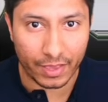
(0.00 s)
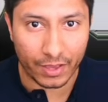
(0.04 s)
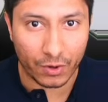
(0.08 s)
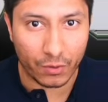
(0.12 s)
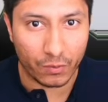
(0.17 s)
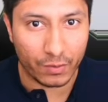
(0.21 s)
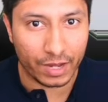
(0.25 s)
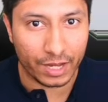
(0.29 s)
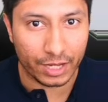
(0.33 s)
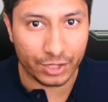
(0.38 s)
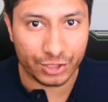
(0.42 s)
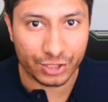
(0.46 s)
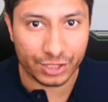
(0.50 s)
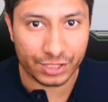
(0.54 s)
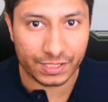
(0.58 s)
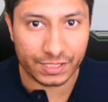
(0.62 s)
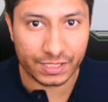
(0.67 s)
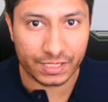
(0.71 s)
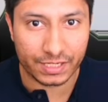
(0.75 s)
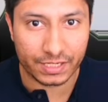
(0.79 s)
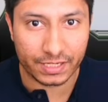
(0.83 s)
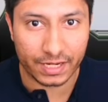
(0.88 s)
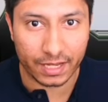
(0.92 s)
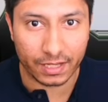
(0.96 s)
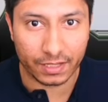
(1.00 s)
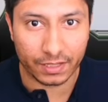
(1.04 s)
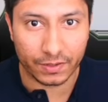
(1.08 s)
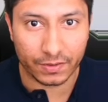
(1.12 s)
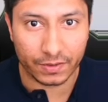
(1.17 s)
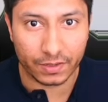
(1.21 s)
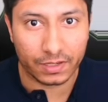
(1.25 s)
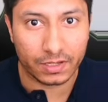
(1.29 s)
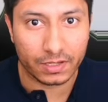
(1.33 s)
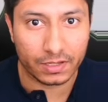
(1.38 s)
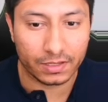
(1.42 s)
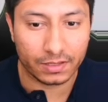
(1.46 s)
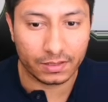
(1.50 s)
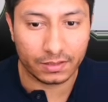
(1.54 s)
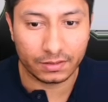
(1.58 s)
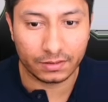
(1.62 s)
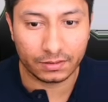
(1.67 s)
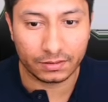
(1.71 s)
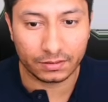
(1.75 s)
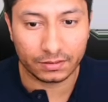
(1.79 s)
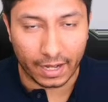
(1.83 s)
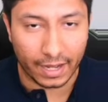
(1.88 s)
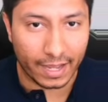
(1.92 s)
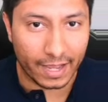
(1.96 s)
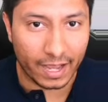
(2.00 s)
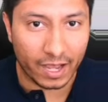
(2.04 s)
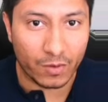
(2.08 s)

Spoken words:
that we just downloaded. I